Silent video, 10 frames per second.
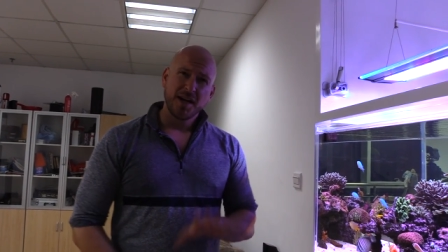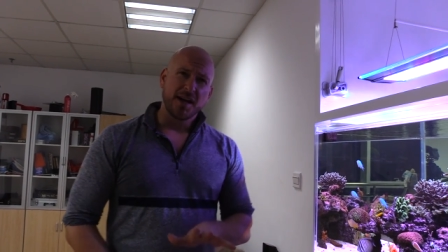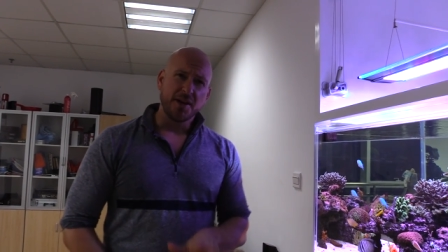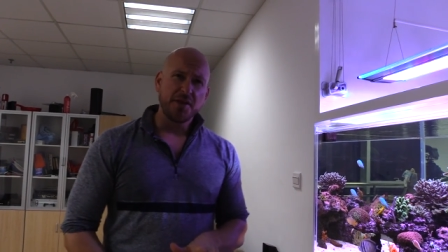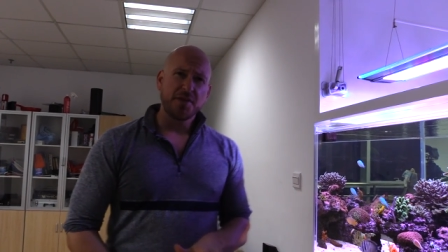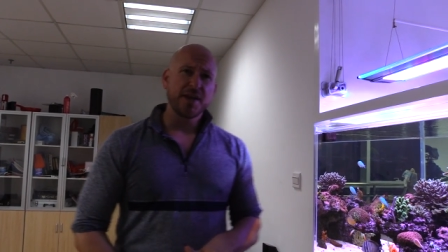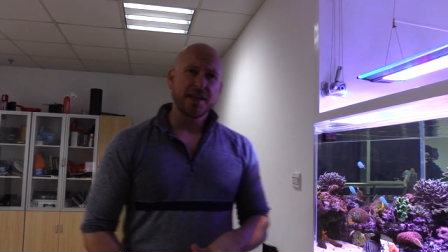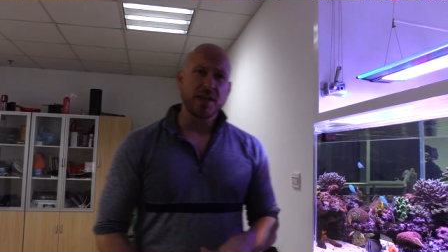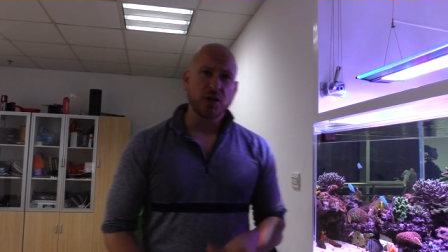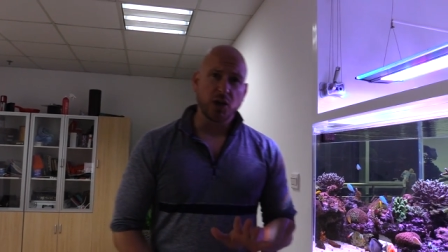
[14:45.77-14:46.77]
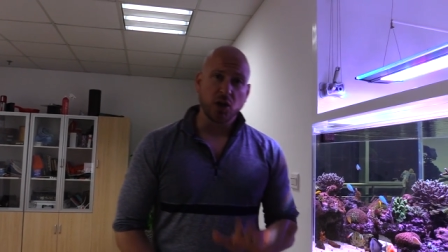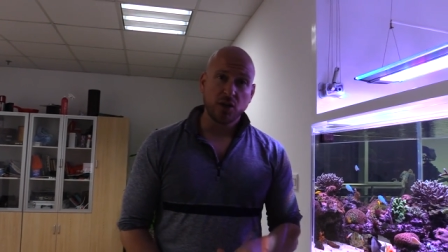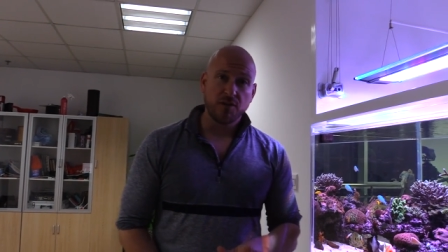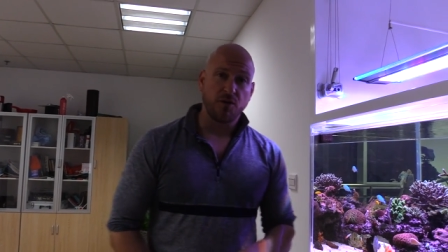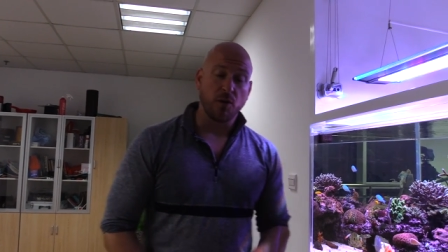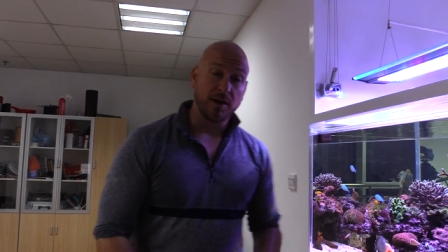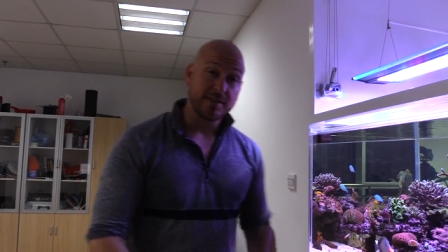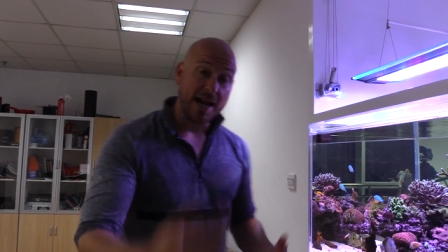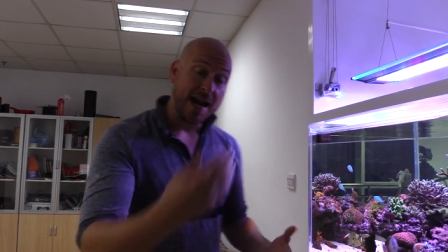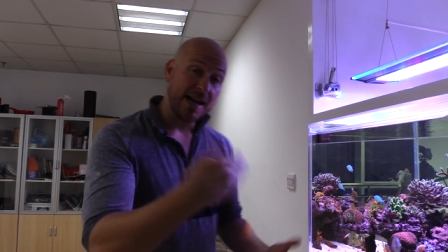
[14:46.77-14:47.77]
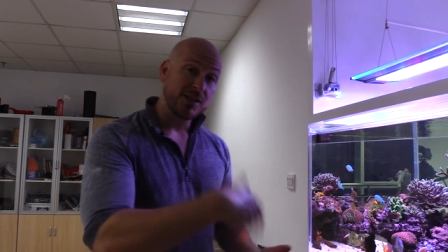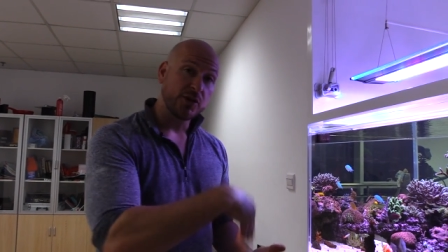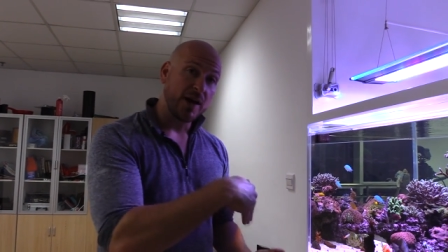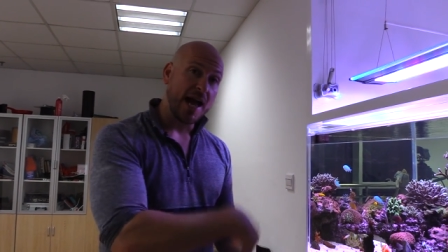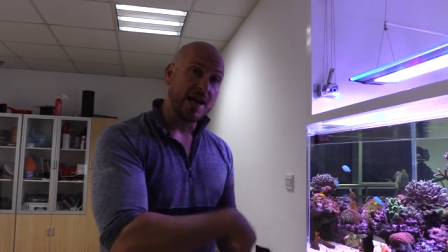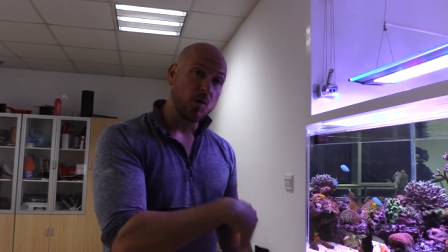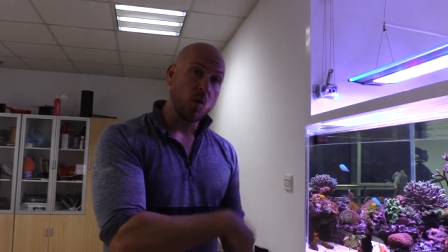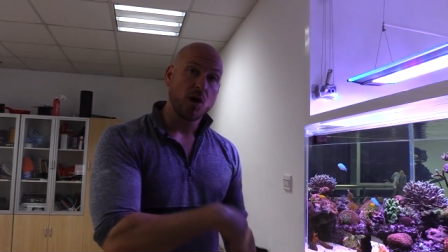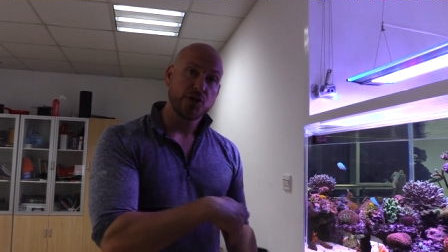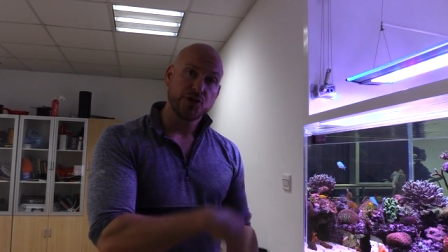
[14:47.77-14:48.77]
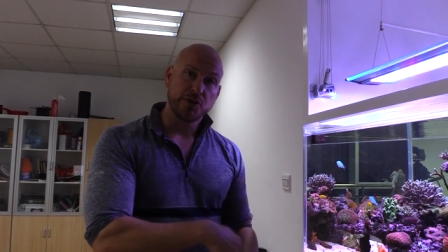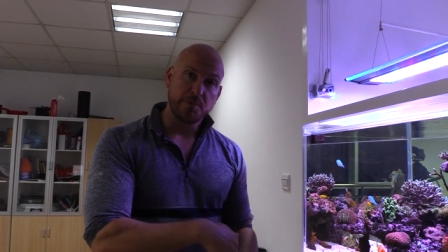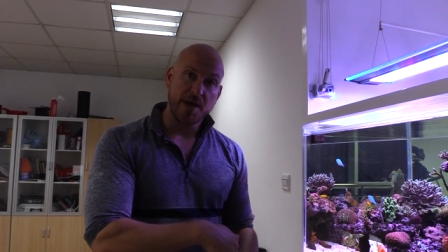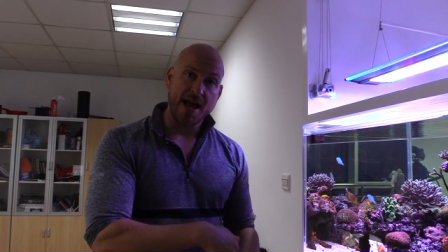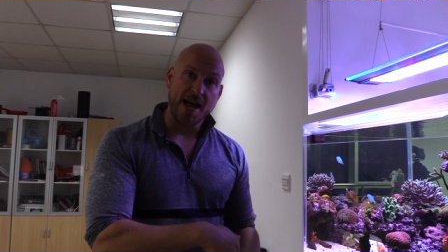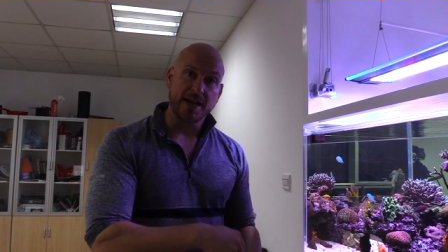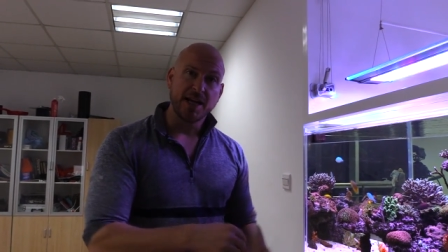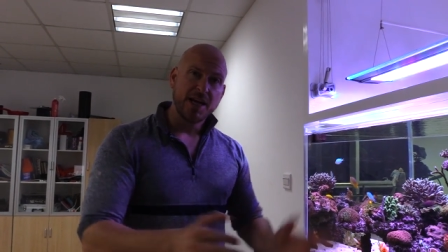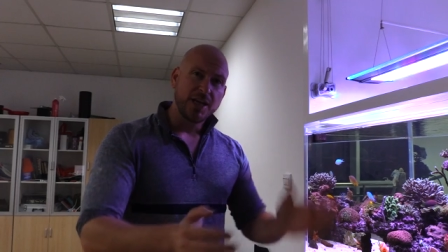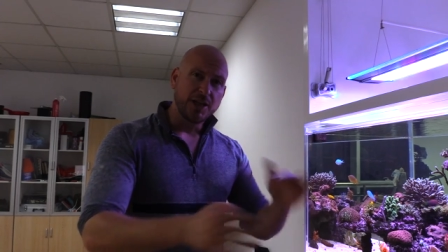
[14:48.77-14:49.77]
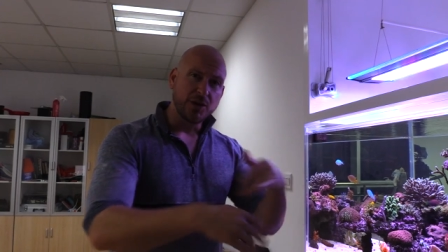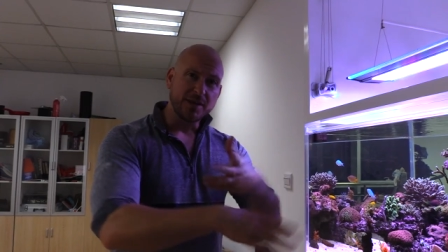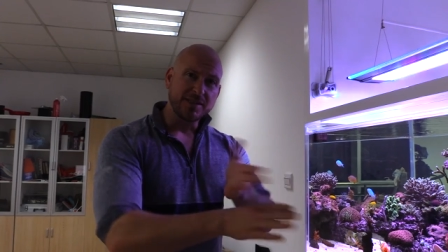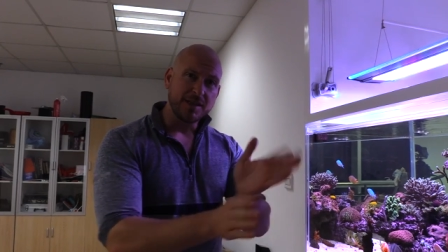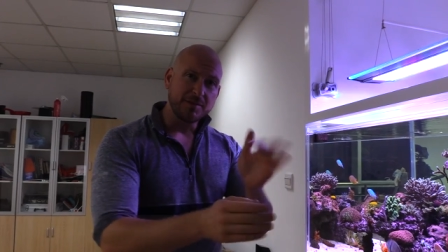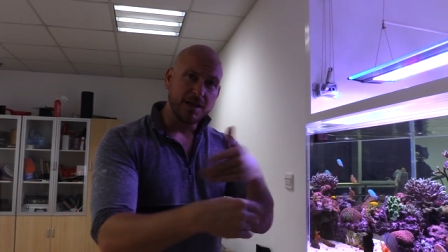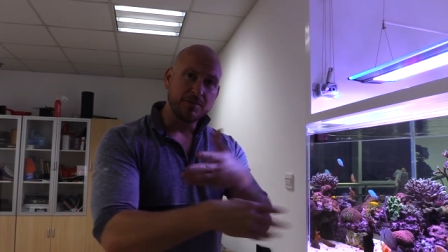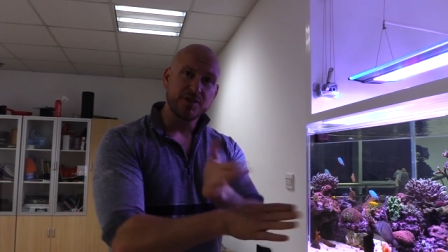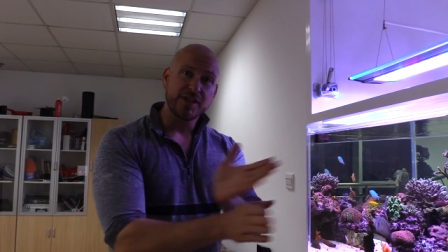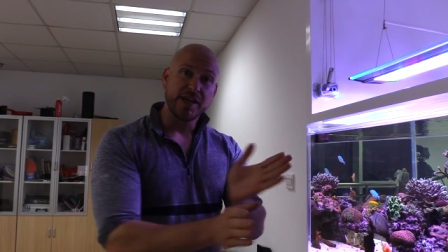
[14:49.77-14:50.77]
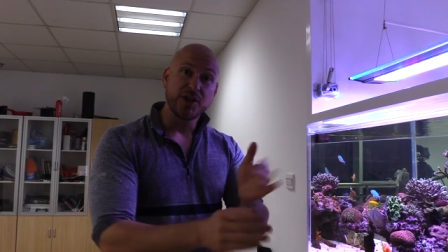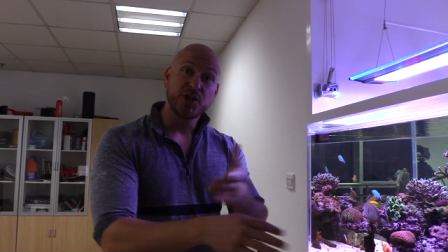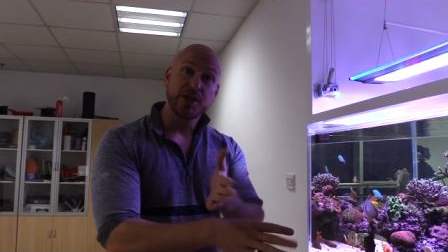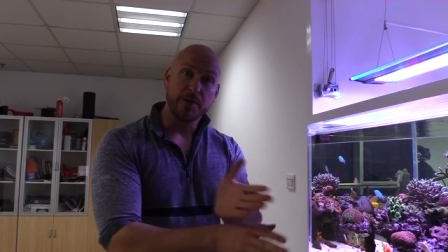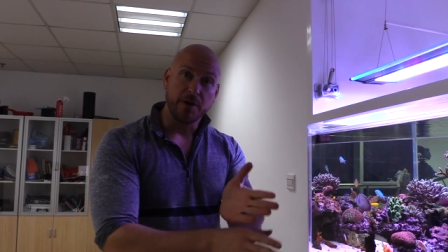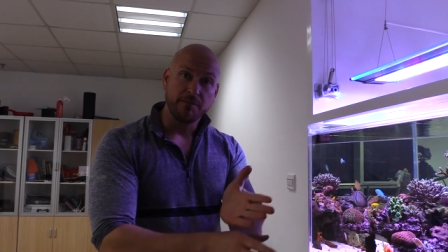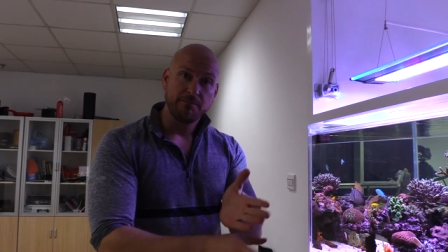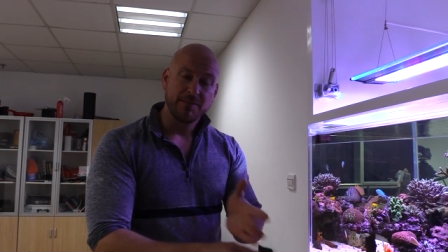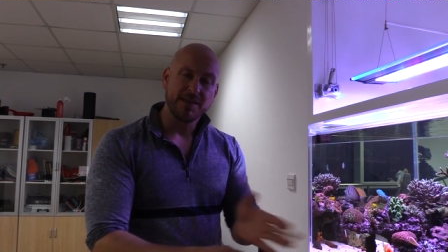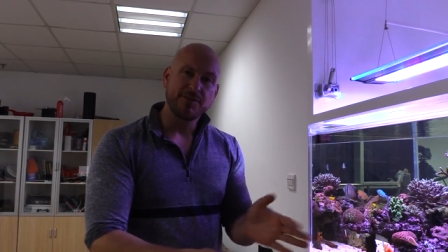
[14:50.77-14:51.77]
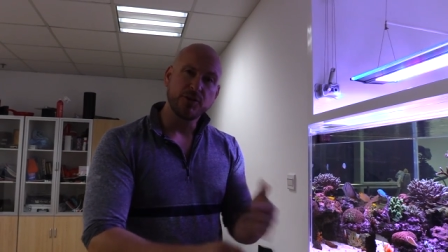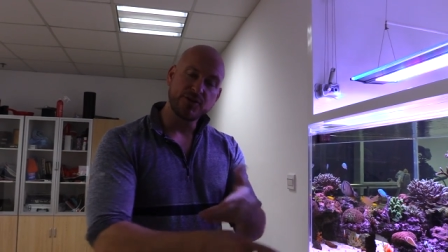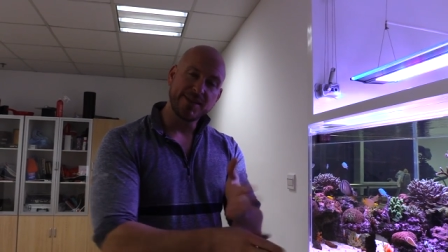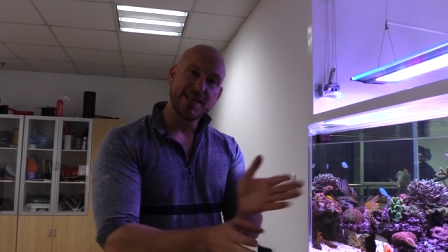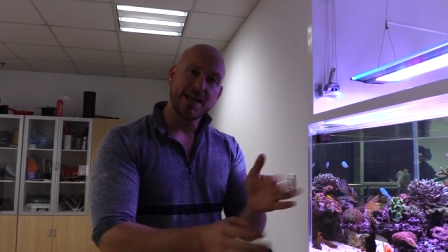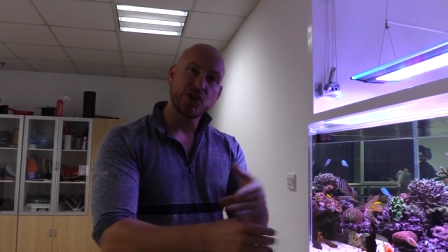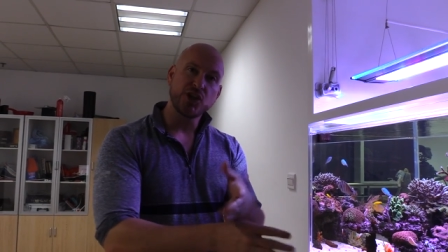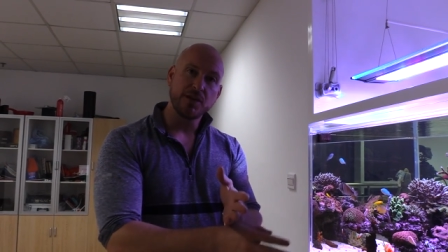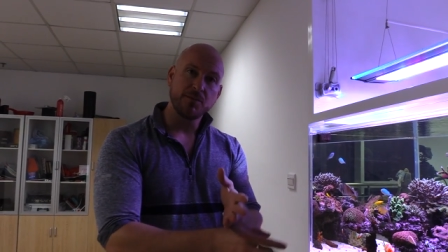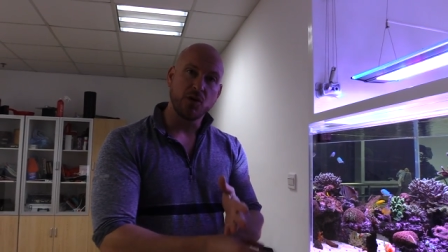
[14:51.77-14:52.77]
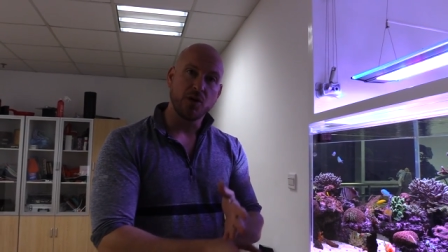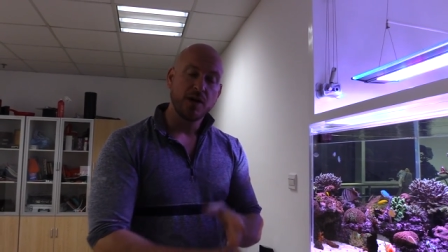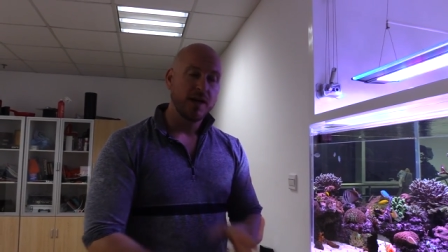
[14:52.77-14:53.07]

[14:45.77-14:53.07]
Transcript: Another thing that you can look for is as you're adding water to the bag, you can sometimes see a shimmer. If you see that shimmer,